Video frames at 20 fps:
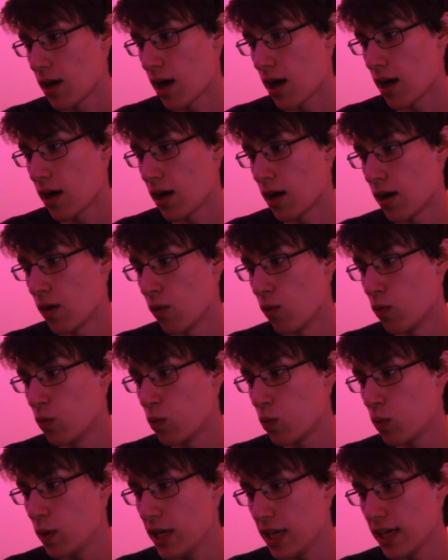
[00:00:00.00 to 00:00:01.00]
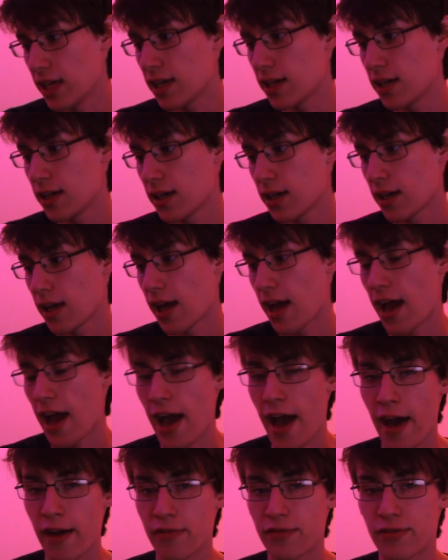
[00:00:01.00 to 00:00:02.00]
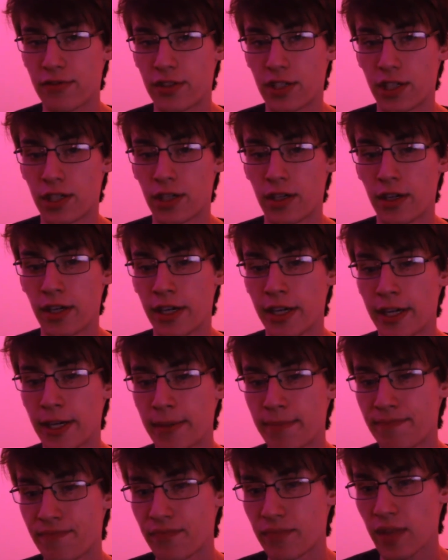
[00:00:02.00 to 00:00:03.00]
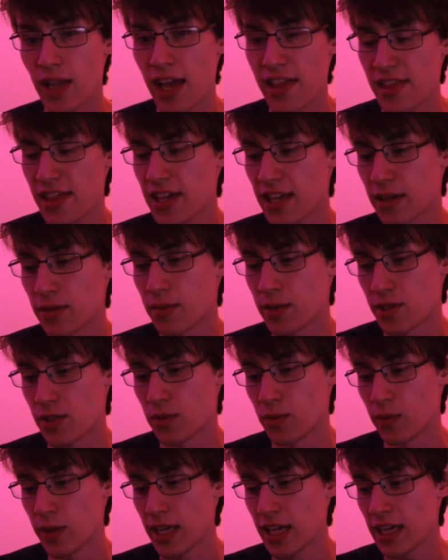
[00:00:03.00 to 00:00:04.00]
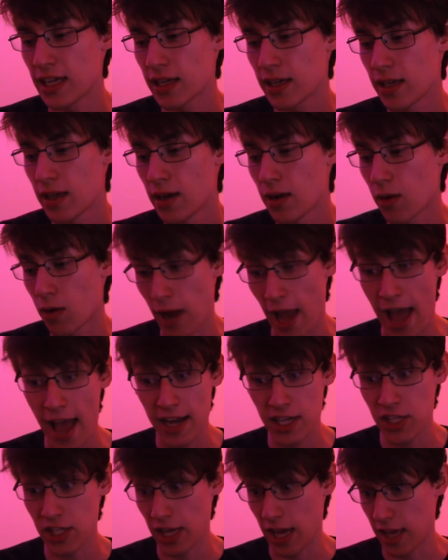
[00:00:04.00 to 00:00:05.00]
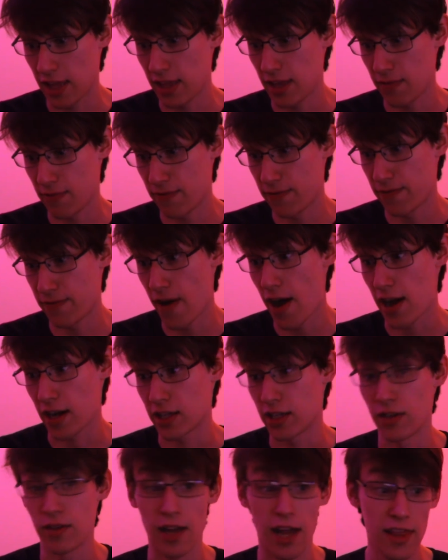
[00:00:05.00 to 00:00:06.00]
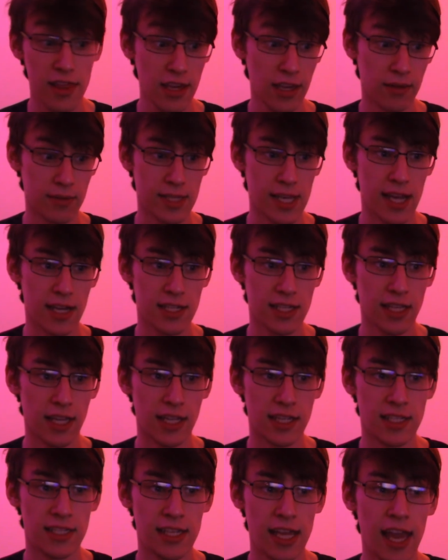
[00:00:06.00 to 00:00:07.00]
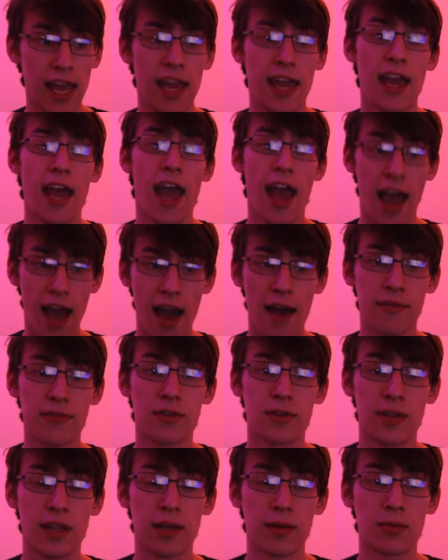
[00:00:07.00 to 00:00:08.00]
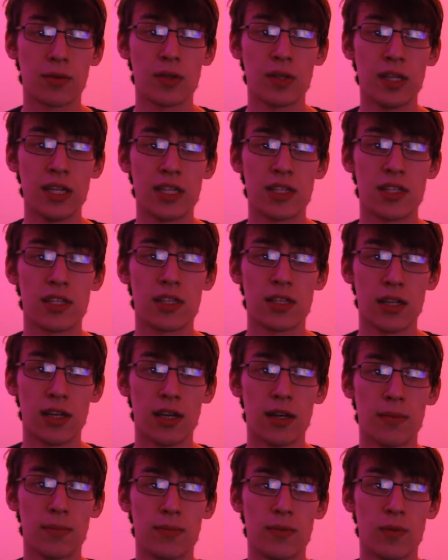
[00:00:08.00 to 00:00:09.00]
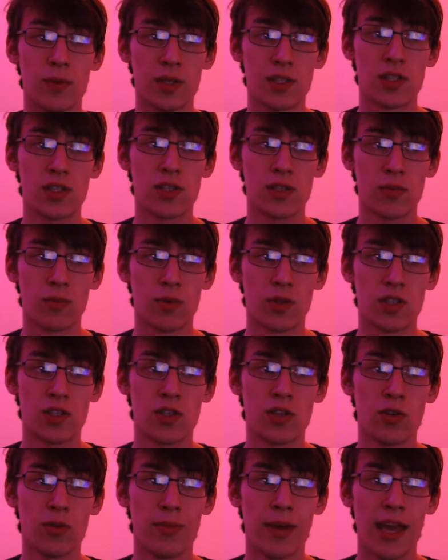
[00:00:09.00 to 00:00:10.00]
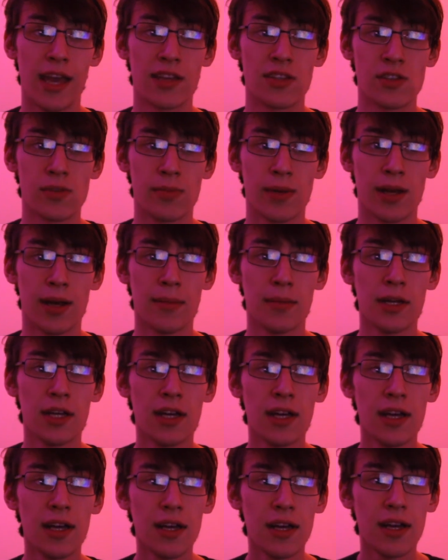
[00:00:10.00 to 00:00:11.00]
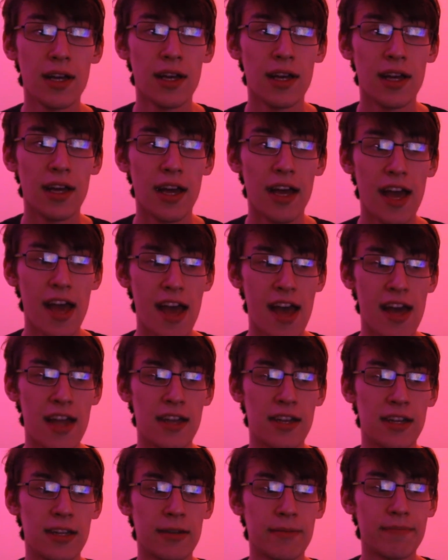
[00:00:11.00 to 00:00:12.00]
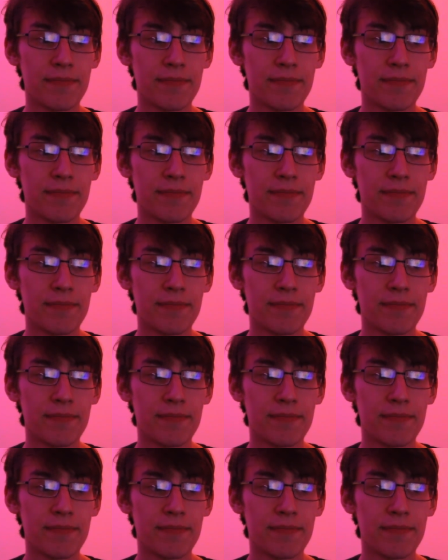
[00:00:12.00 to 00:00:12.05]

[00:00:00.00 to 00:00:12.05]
a week after, I think it was a week. Or actually, I think it was actually a day after they released the What's New Beelzebub. And